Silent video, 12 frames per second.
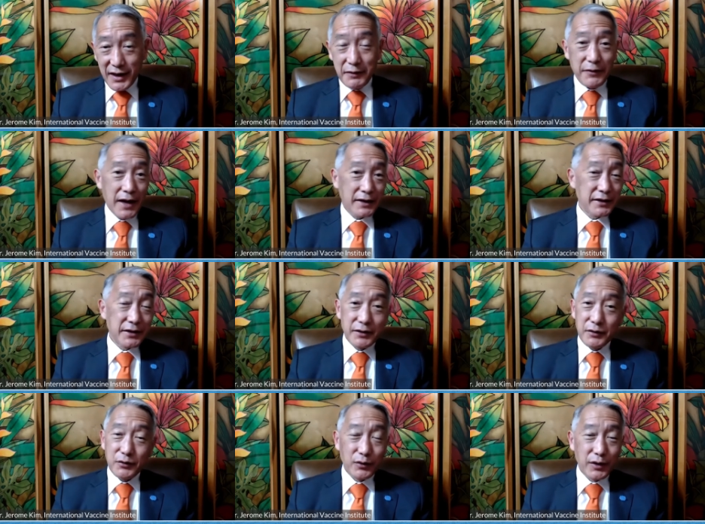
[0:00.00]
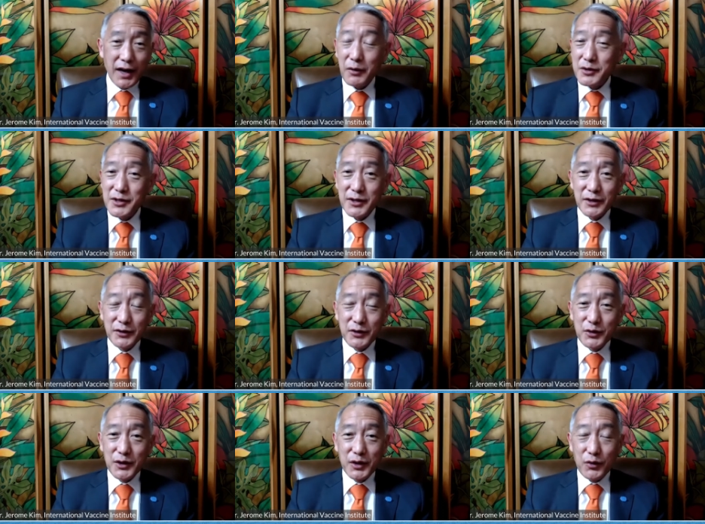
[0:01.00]
In fact, when I was still
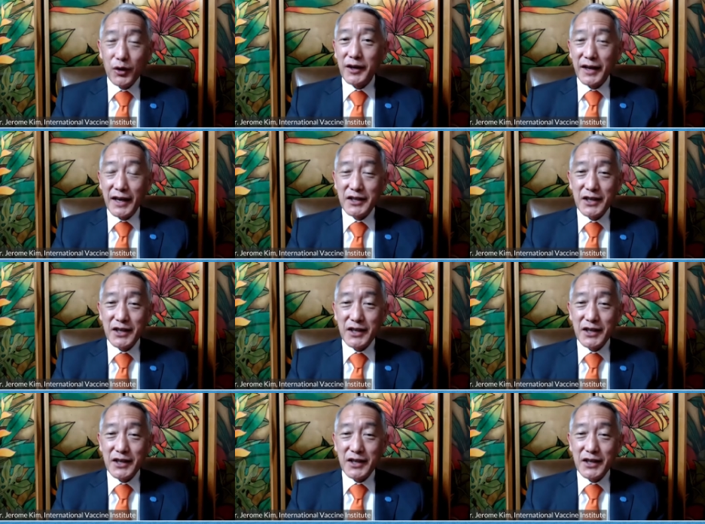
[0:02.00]
doing work in